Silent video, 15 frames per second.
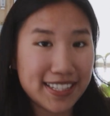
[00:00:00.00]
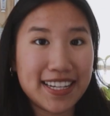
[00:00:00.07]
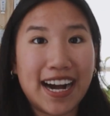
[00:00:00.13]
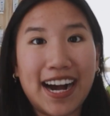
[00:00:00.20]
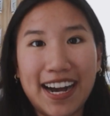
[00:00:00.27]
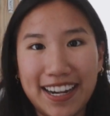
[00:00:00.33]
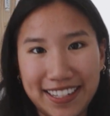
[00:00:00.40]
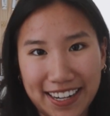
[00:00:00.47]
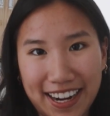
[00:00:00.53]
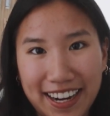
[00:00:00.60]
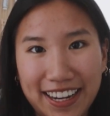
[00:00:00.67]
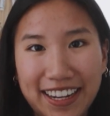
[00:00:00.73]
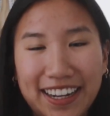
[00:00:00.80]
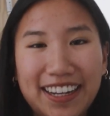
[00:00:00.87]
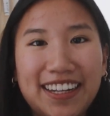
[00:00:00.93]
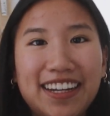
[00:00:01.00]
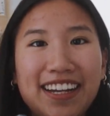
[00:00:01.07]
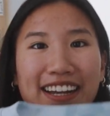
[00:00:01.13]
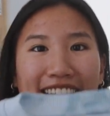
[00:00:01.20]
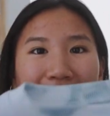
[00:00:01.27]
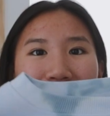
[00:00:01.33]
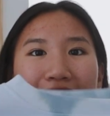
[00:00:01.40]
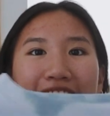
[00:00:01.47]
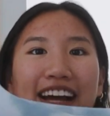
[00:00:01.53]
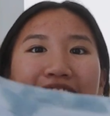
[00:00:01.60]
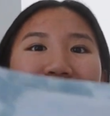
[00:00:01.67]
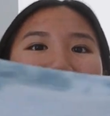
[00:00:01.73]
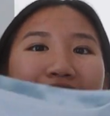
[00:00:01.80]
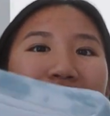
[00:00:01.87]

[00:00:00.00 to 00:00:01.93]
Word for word: tie-dyeing and